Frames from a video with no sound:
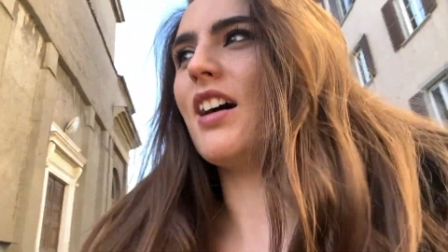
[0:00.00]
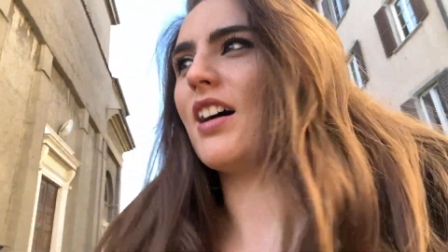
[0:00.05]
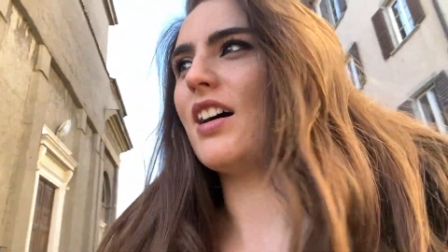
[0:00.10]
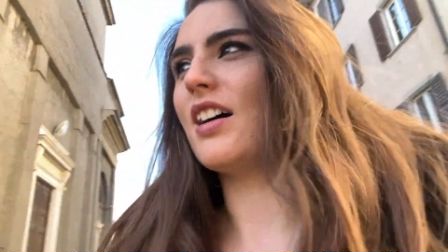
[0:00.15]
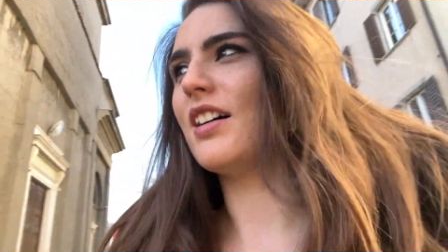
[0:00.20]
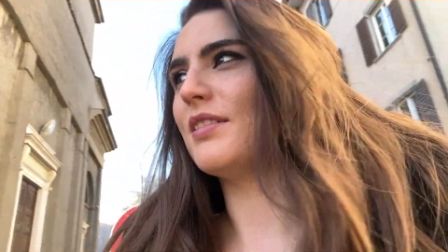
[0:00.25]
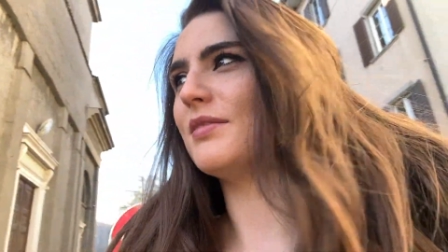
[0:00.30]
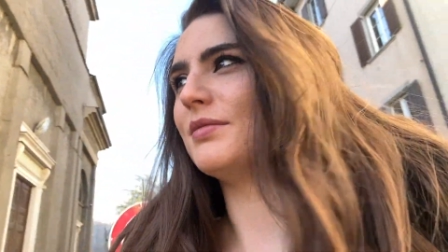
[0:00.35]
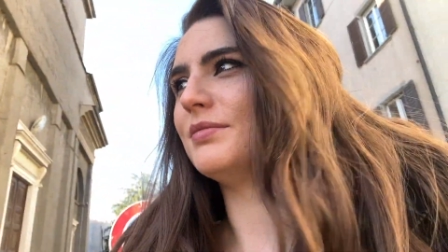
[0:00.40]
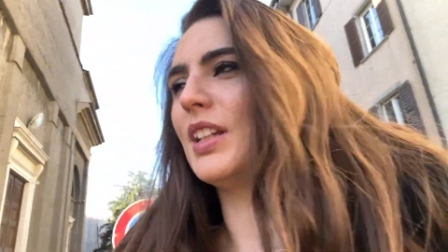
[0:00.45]

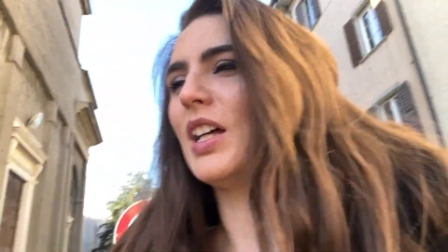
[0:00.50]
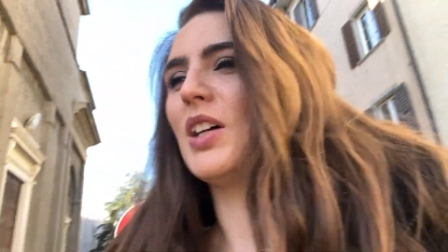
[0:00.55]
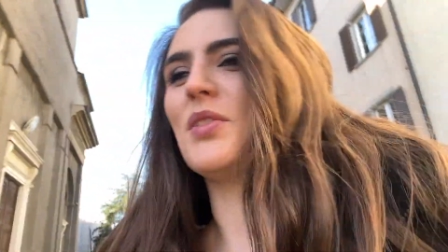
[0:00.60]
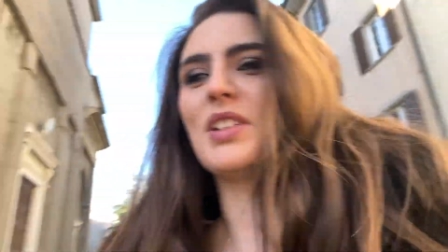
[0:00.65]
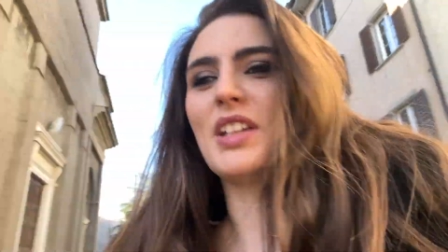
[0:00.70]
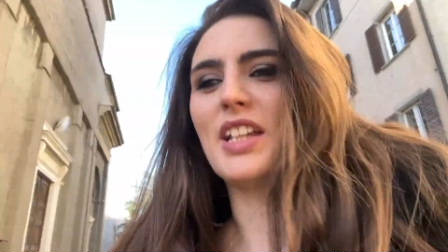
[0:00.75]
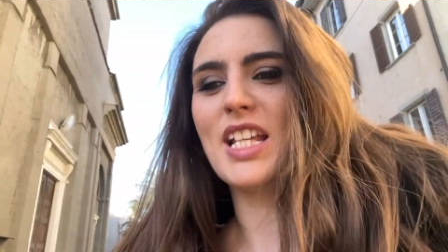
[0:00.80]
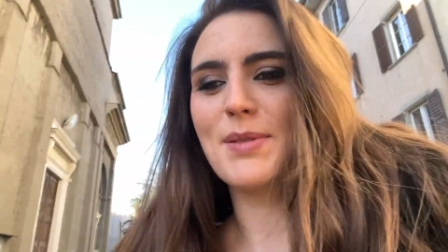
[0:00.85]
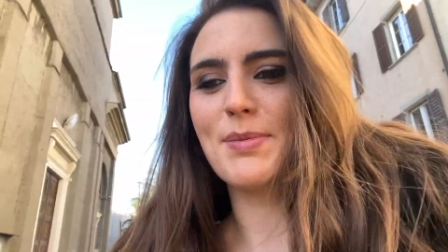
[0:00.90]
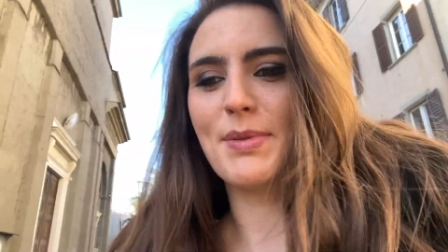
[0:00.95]
Not
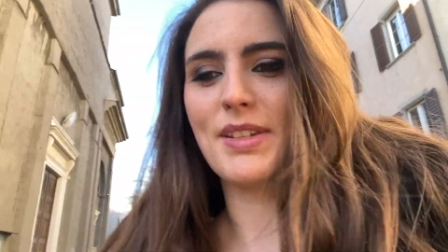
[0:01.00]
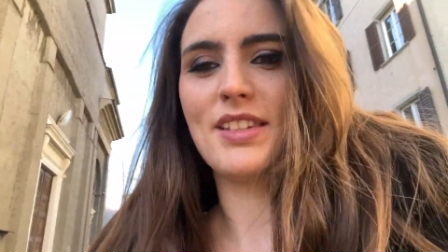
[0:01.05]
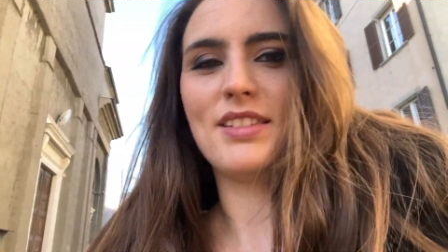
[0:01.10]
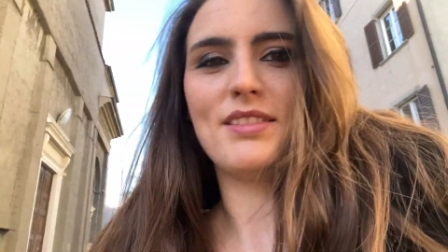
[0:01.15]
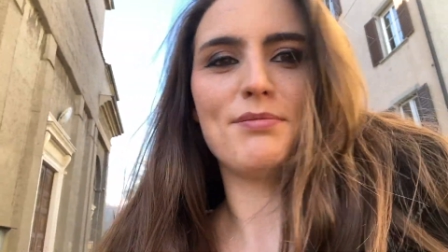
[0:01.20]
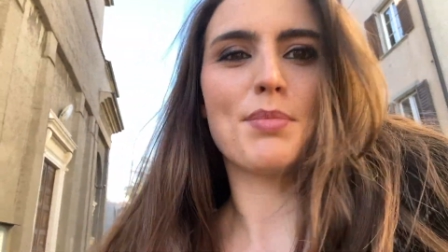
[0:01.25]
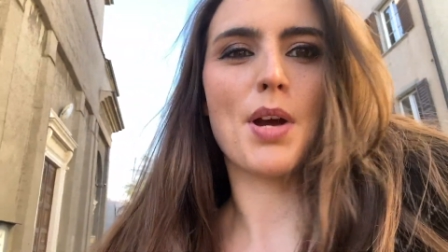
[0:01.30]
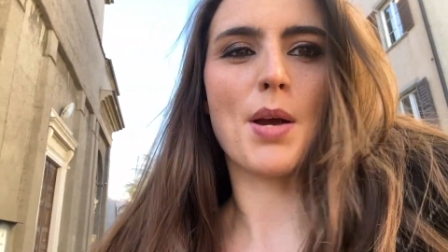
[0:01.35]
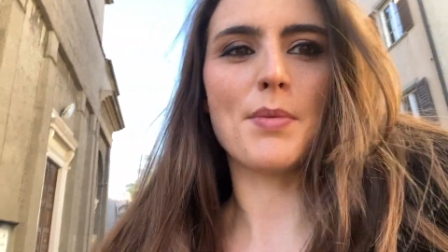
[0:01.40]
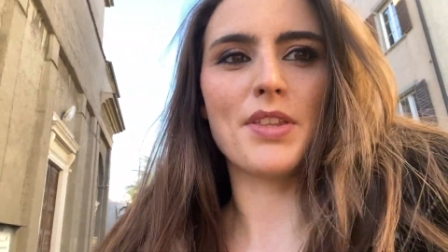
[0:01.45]
really, it's been
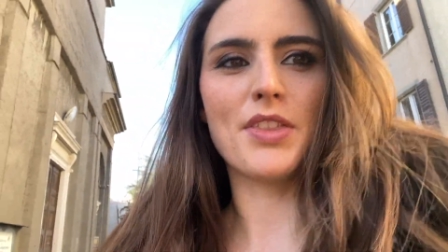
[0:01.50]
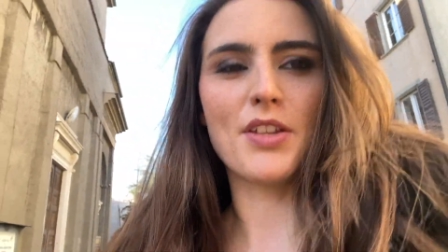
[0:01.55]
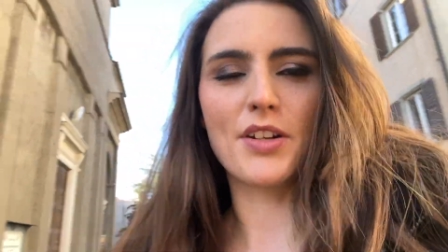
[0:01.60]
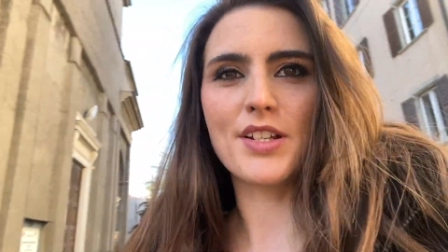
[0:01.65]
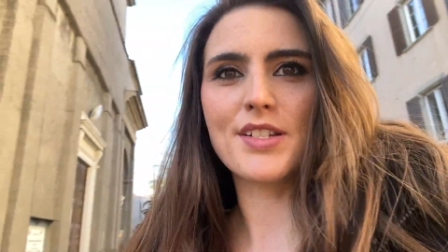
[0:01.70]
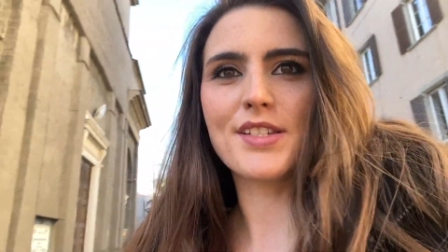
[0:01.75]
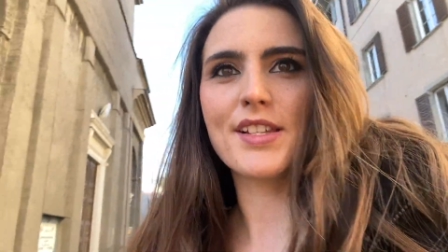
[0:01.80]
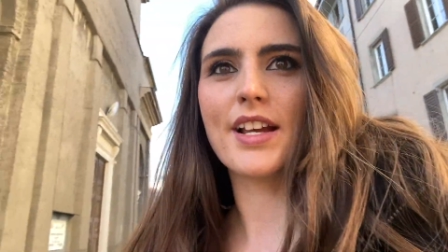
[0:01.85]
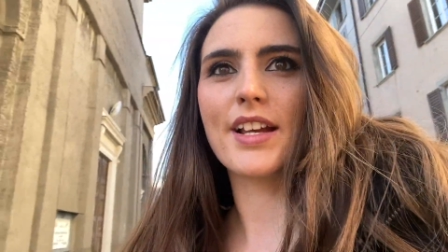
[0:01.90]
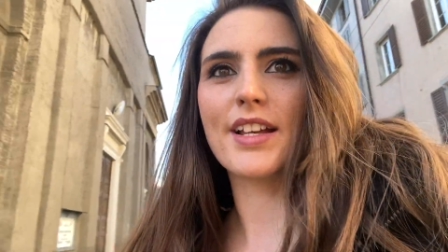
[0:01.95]
probably
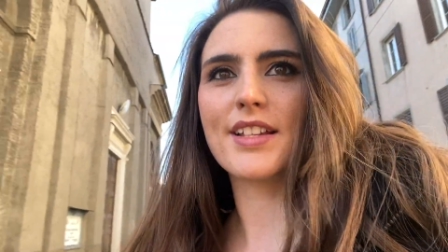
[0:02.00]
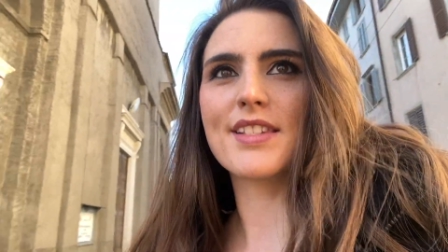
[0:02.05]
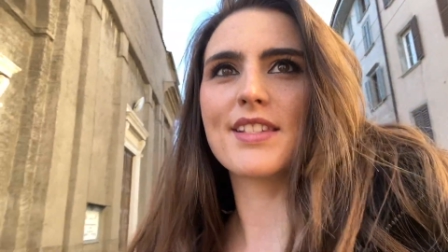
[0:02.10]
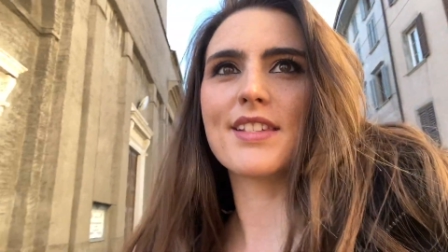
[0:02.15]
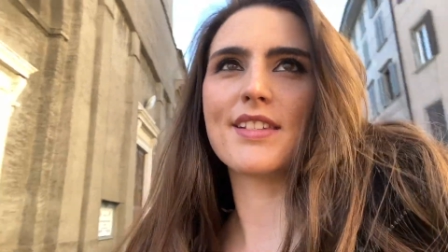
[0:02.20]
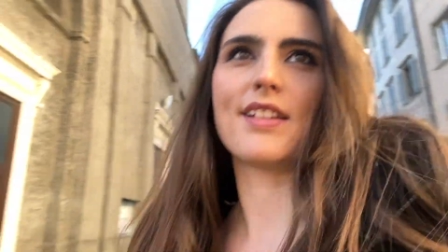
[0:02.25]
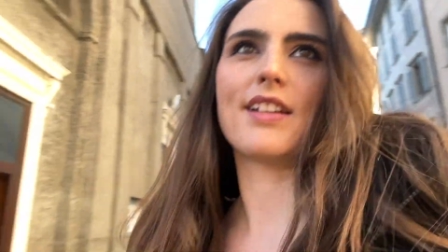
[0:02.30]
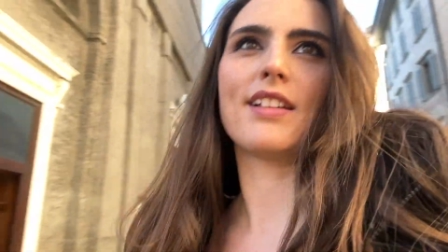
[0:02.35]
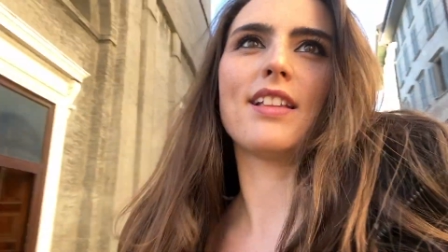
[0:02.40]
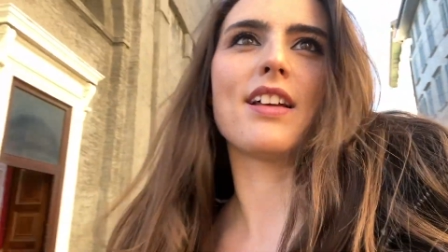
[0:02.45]
30 seconds
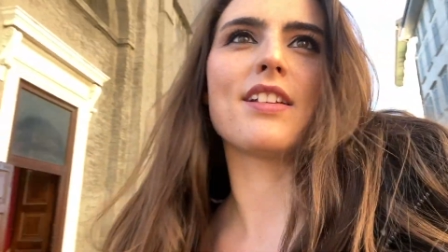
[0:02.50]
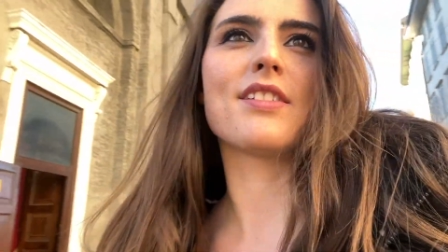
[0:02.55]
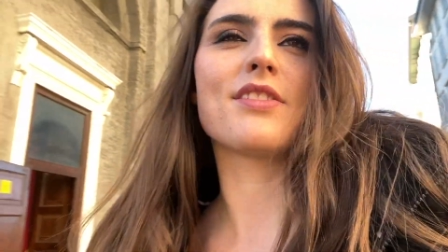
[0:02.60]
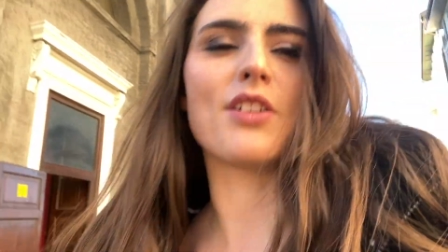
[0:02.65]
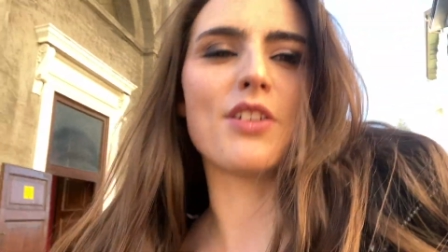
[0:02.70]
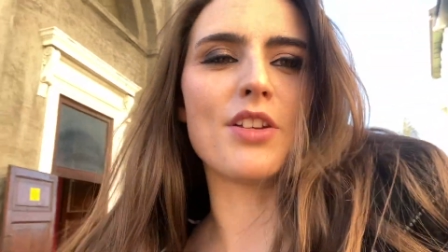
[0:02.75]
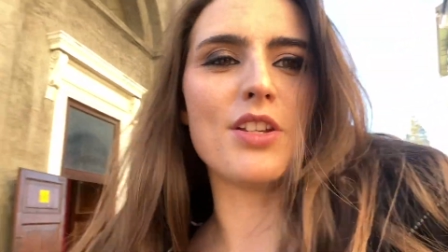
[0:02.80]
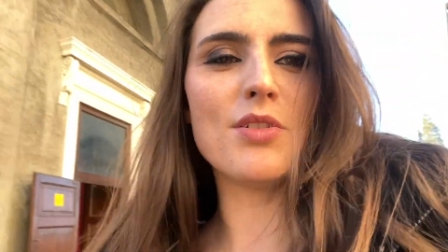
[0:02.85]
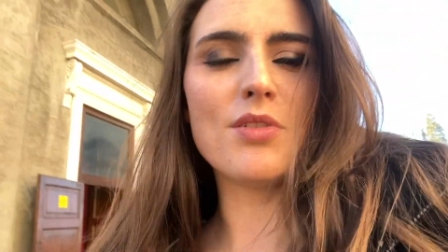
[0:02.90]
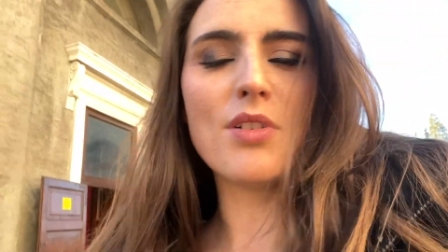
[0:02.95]
since I last
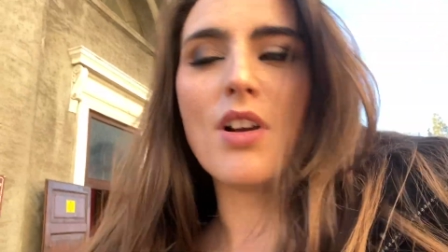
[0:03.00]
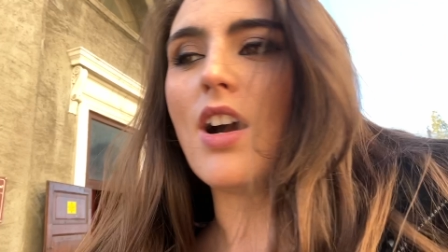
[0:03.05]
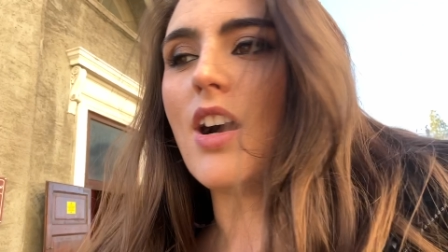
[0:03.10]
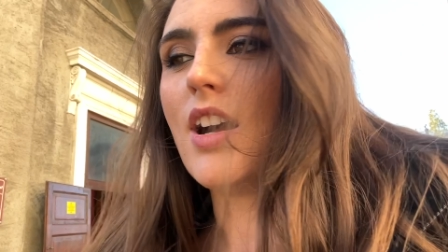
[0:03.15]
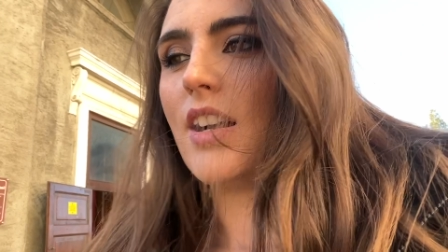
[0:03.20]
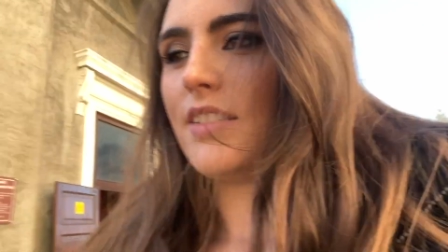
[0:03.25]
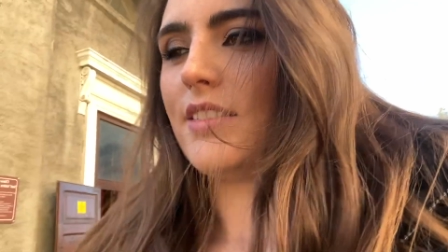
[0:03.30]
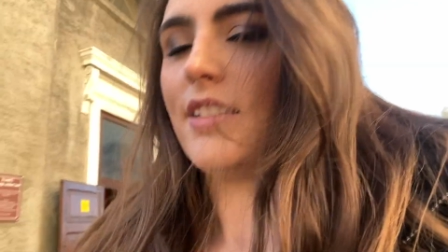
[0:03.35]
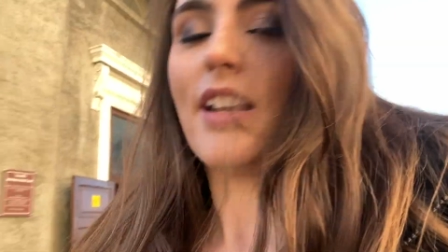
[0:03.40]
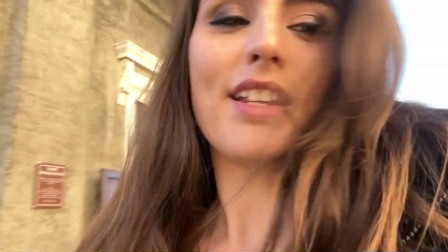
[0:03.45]
saw you.
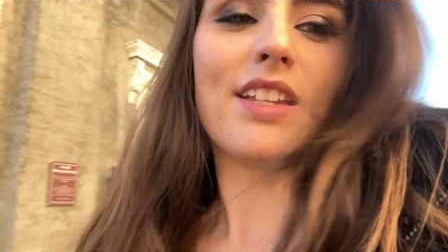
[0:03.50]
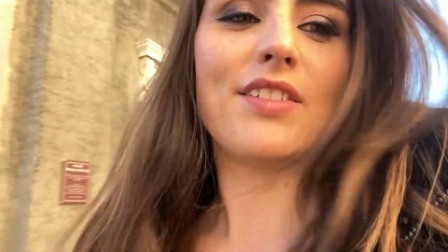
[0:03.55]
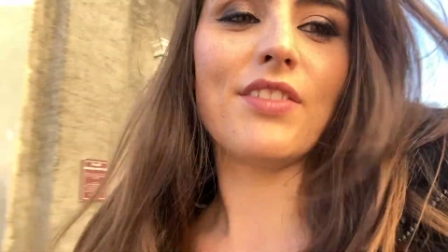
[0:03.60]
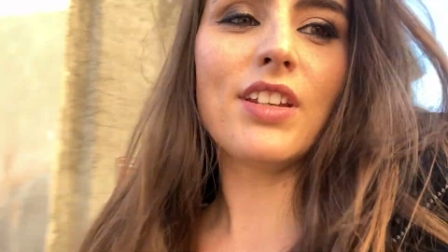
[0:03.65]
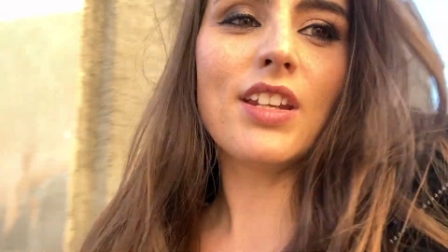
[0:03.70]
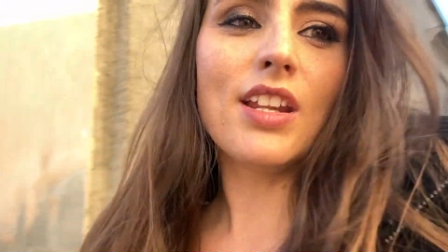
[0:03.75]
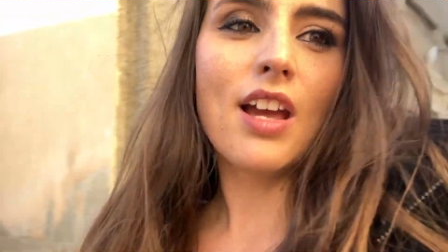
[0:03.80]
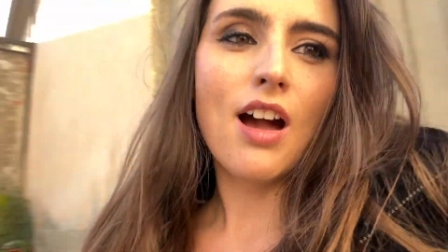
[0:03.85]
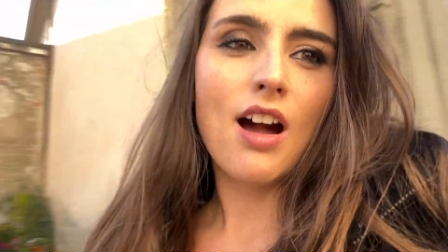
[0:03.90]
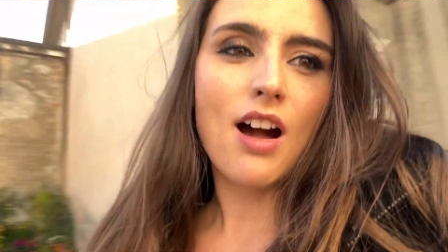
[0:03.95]
Not
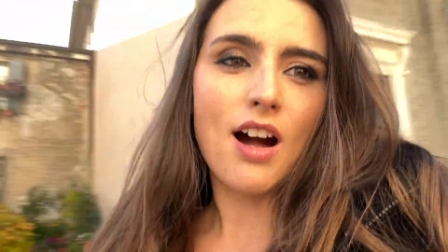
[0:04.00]
even.